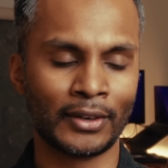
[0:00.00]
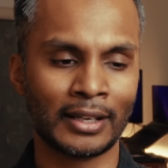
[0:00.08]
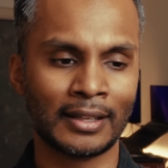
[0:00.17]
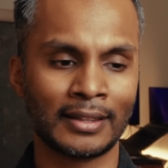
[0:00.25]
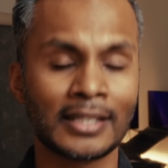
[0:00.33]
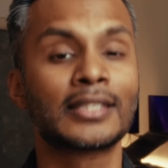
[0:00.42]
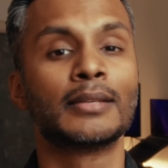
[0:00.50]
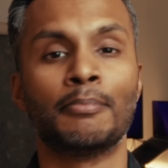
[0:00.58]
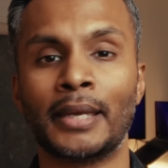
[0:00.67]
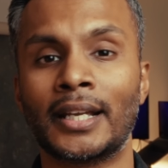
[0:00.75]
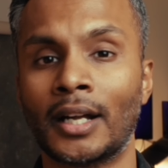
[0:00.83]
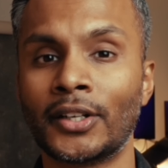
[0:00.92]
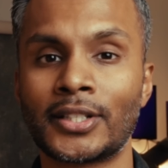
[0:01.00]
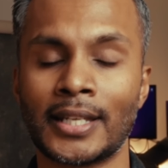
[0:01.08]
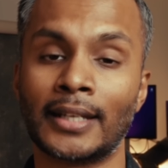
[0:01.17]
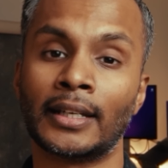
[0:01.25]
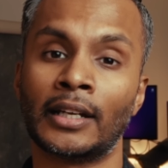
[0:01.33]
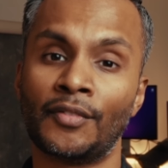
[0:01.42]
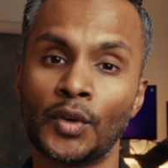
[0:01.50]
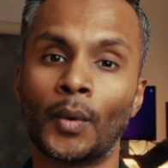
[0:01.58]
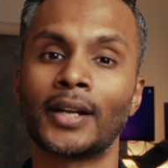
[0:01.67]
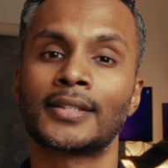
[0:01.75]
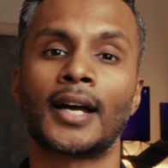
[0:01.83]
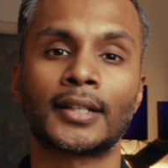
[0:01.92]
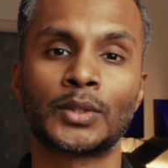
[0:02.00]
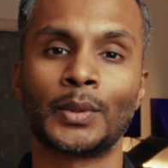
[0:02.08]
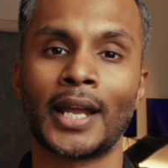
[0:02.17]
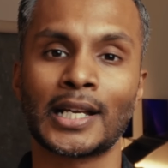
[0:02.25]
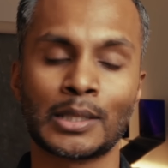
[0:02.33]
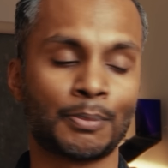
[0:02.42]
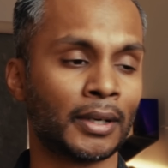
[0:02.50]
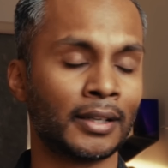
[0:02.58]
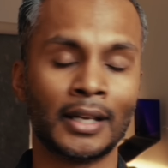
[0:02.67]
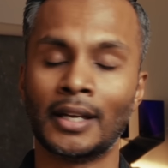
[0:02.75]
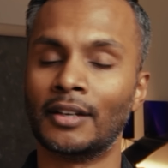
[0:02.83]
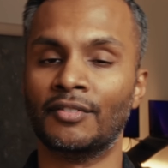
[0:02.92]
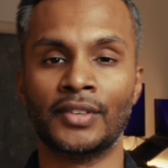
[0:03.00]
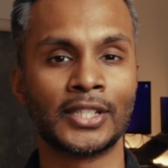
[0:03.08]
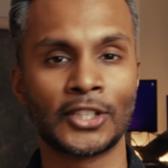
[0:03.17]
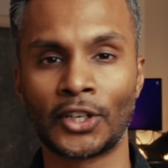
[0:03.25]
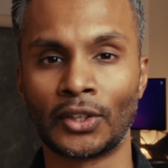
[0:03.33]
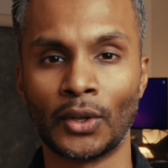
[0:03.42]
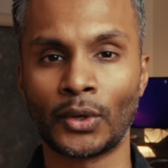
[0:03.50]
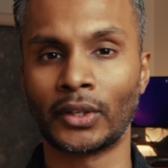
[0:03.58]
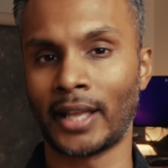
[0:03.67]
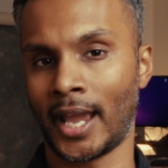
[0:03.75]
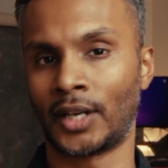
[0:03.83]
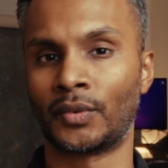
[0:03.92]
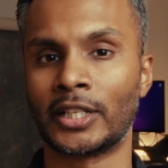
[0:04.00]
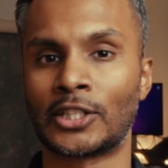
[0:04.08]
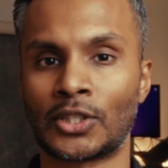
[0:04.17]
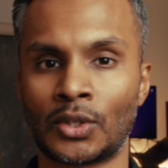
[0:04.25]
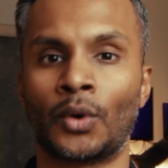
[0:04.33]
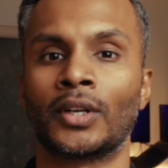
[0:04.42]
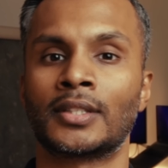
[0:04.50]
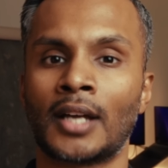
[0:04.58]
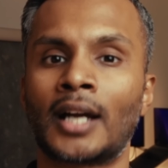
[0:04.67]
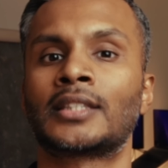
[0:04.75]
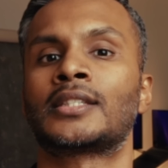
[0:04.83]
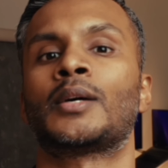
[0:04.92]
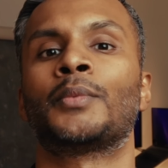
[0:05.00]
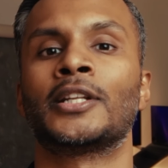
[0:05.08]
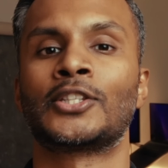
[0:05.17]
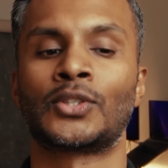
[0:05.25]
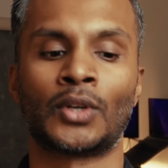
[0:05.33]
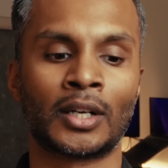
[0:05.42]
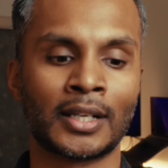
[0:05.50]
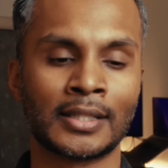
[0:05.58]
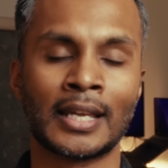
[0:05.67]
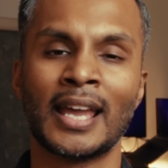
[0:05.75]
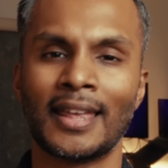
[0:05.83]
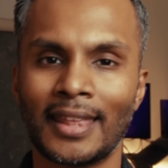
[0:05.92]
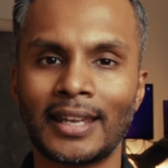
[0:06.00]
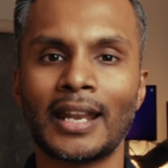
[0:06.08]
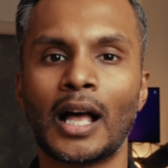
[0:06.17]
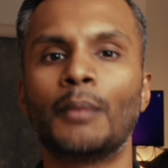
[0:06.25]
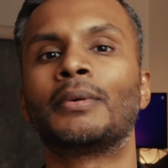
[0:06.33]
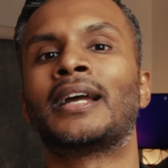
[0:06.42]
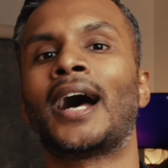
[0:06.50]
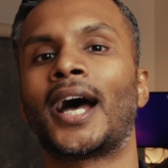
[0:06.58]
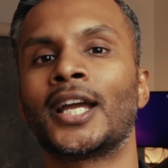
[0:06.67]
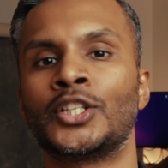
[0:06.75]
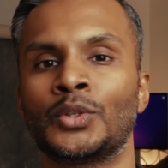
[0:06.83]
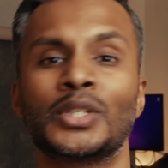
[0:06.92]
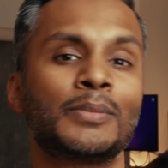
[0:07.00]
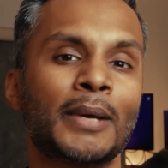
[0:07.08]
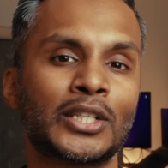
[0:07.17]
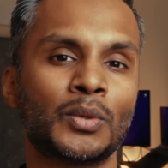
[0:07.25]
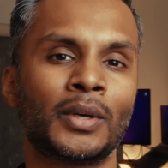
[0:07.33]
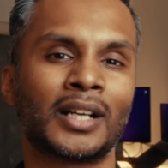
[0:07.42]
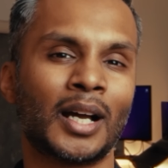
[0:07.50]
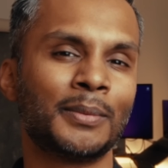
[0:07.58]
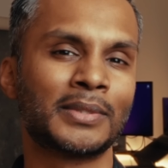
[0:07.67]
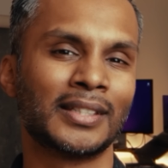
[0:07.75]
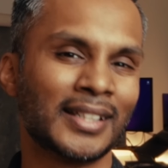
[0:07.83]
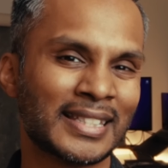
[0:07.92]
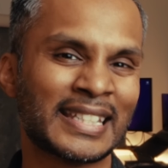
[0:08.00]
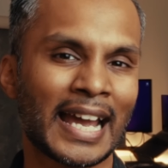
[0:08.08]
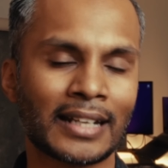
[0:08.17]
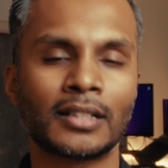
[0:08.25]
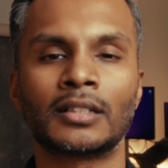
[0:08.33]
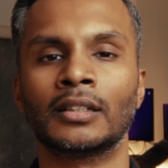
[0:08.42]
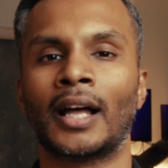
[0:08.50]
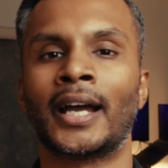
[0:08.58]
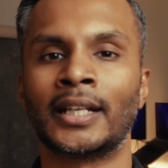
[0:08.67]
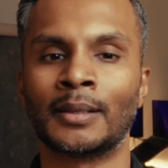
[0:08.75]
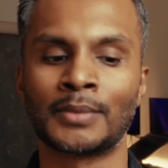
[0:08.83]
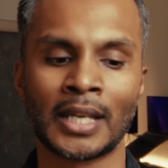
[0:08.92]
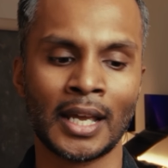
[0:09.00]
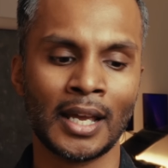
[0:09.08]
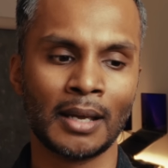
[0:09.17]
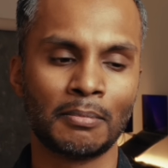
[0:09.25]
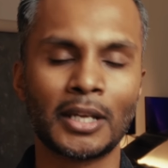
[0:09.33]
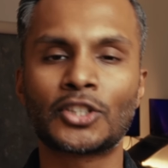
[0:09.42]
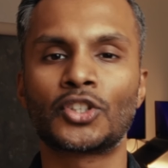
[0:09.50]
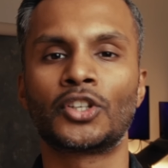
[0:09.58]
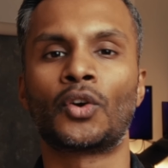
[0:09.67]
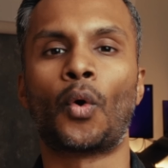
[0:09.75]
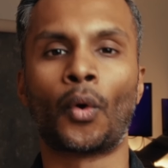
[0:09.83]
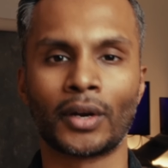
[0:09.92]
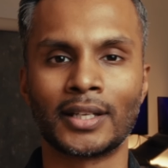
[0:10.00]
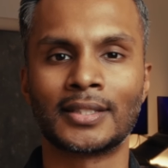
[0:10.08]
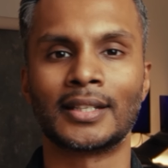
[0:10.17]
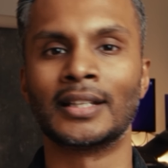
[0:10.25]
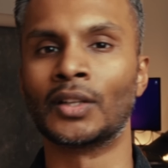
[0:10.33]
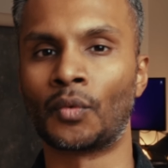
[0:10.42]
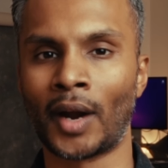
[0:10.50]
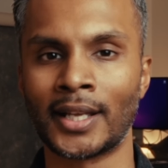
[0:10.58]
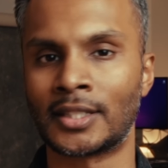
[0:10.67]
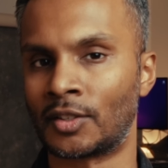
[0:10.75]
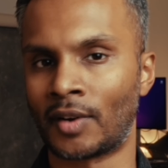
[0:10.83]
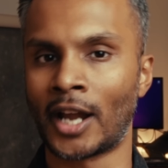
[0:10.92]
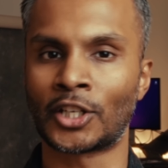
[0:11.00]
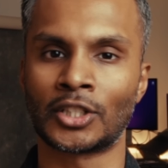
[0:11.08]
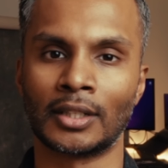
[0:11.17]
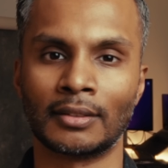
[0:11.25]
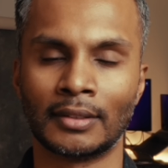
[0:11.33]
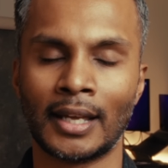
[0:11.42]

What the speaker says: this is a big undertaking. If you want to talk to an expert, visit your local Henry store. Talk to someone in store because they can help guide you, especially when it comes to the technical items. Make sure you're oriented in the right direction.